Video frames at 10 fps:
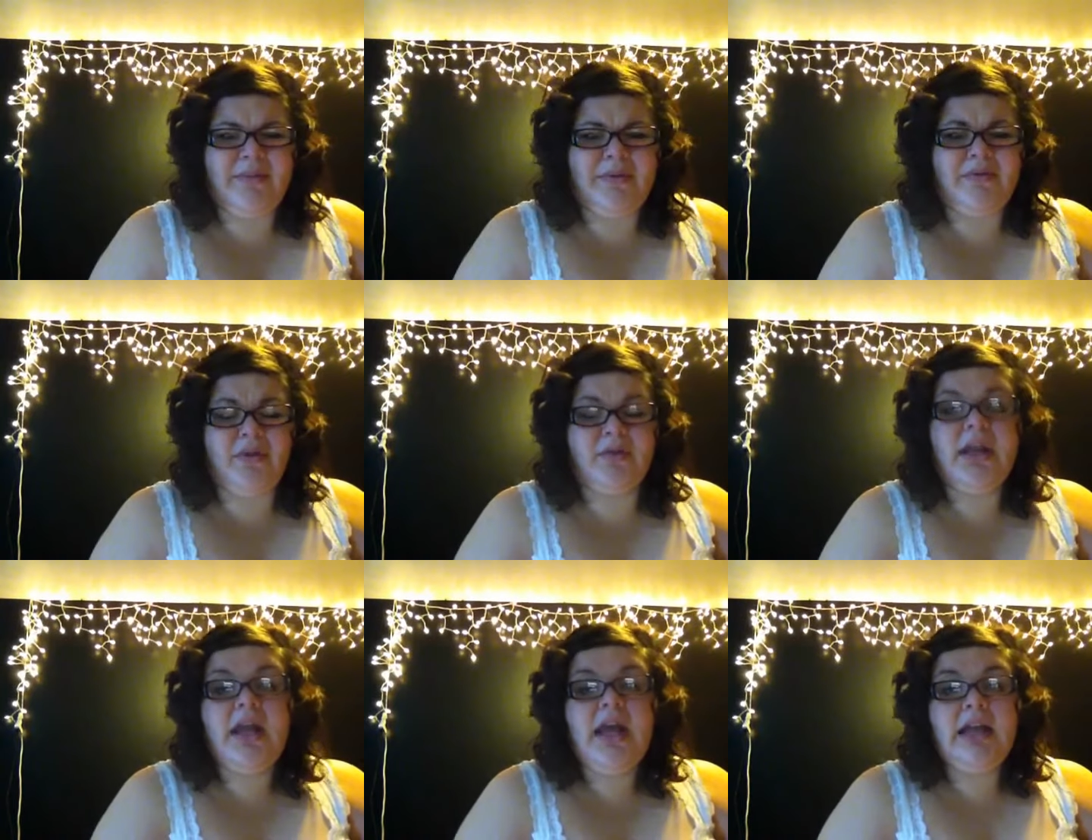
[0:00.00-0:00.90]
Viper phone,
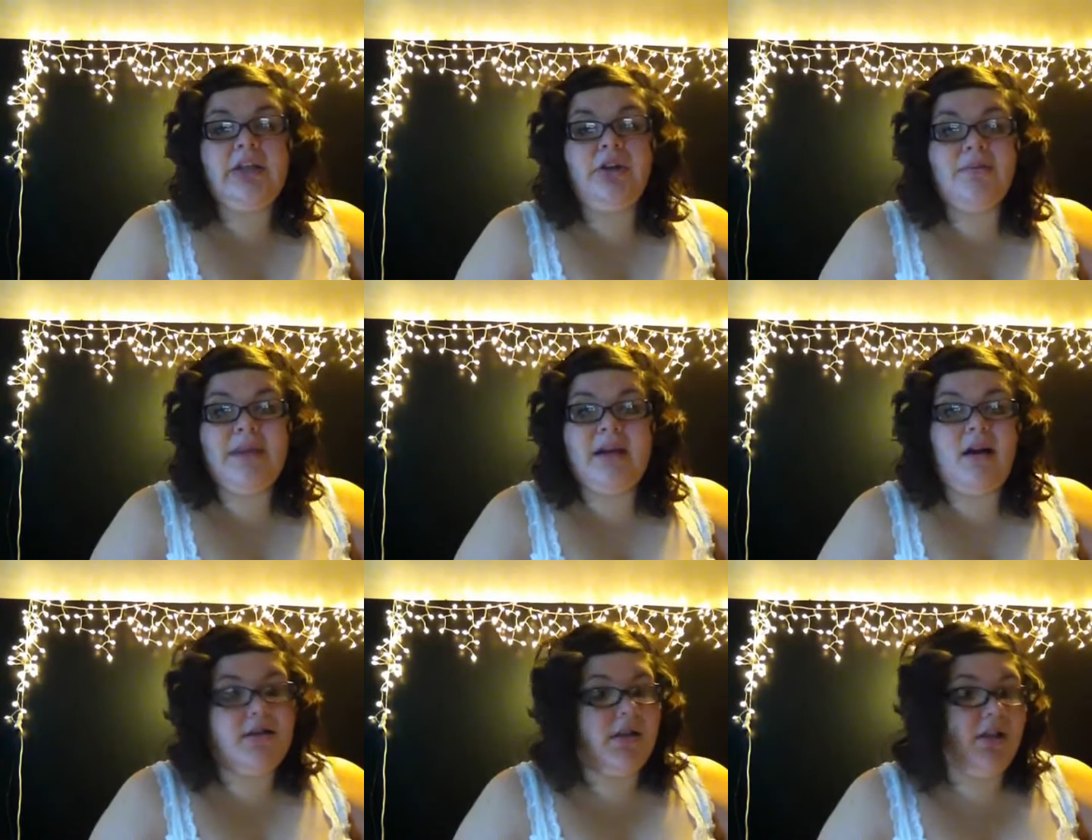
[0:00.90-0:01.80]
and you can make
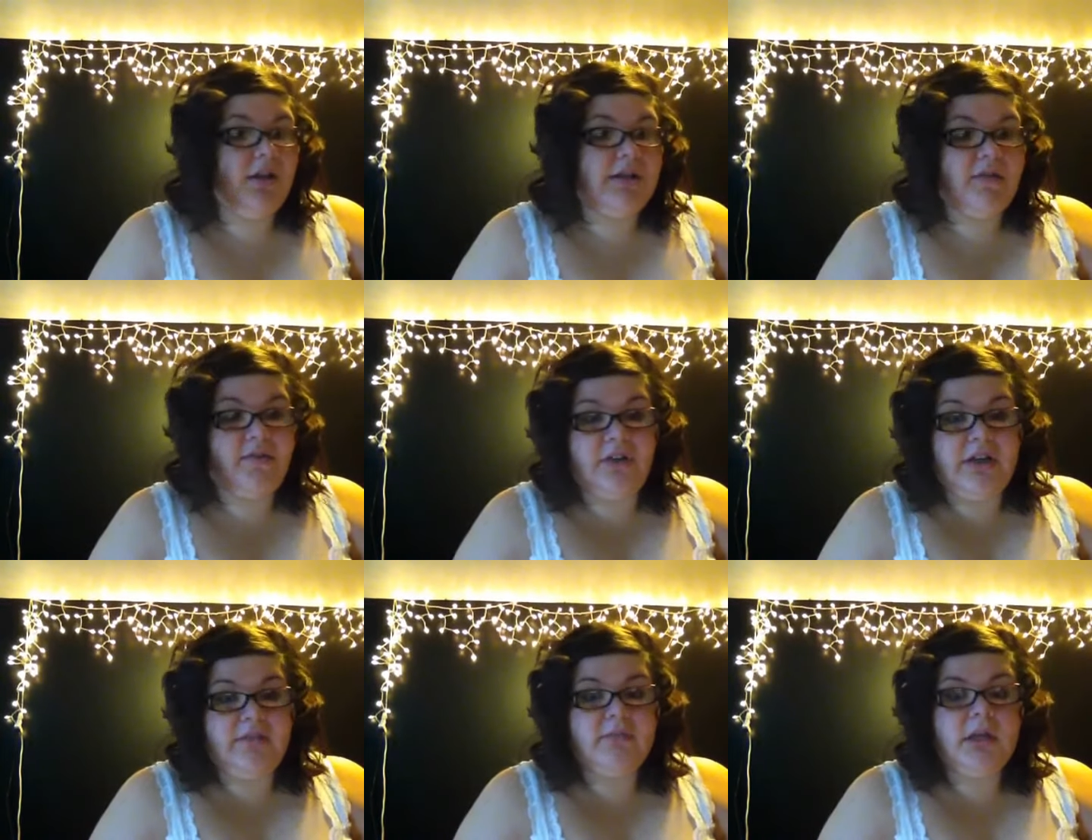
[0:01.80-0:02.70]
calls to the US for
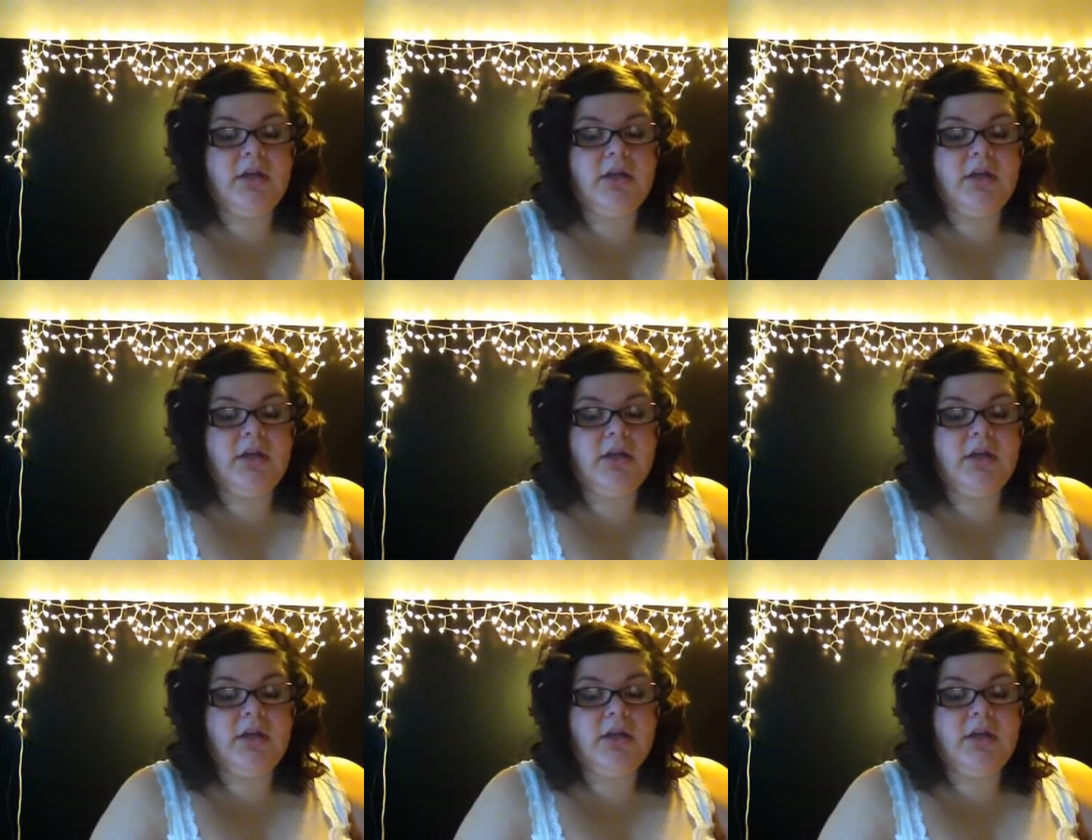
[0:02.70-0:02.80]
free.